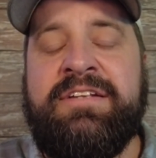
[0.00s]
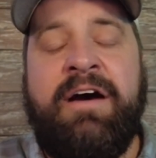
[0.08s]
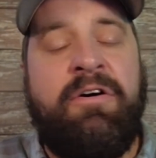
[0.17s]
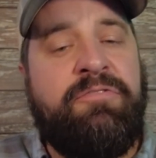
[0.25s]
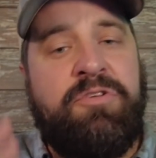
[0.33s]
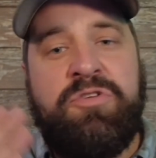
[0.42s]

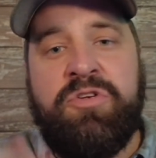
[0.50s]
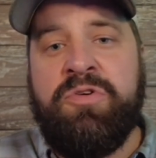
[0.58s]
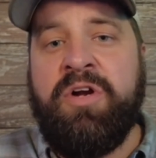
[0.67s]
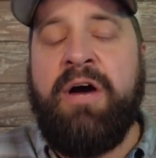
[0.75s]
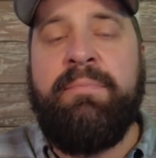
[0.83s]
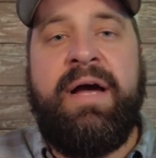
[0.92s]
Now, if you do
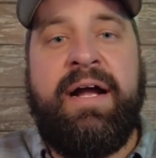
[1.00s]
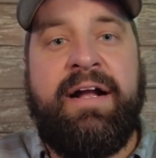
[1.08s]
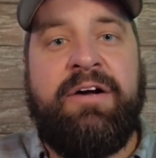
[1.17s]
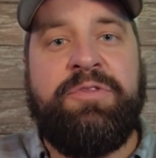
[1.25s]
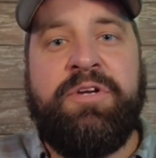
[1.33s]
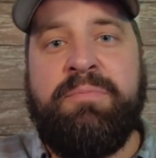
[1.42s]
come back
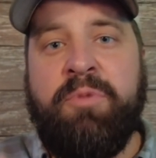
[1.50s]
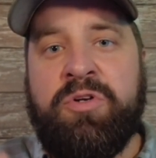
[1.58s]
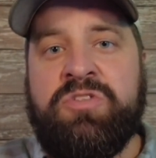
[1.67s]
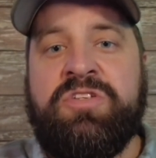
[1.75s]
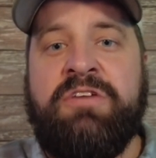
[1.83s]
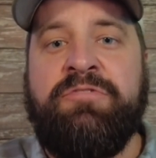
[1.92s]
out there,
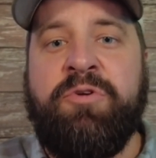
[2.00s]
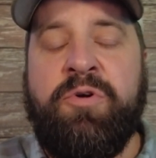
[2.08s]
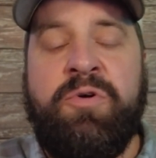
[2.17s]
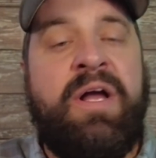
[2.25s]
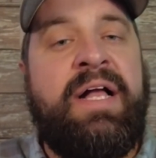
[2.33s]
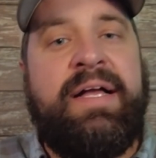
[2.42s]
more stuff
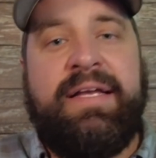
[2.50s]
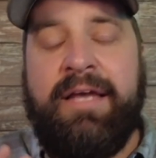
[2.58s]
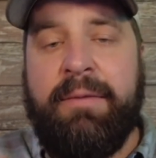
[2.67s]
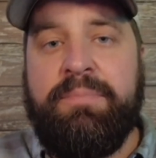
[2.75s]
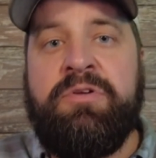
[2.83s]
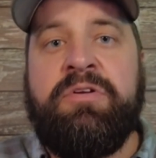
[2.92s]
grew,
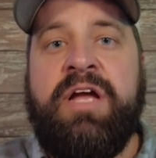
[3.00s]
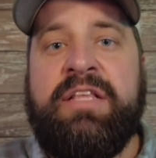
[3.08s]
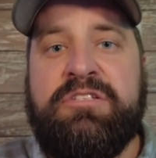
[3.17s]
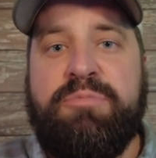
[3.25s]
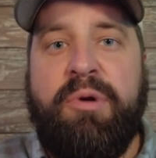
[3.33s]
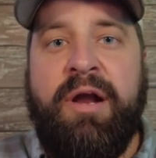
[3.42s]
yep, you can
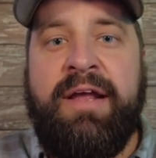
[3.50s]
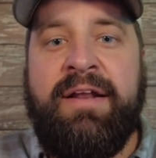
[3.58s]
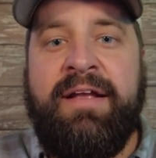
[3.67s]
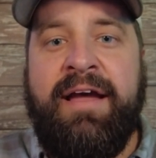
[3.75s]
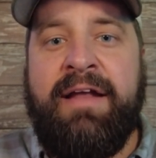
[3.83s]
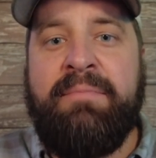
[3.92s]
spray it
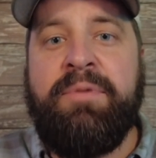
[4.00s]
again.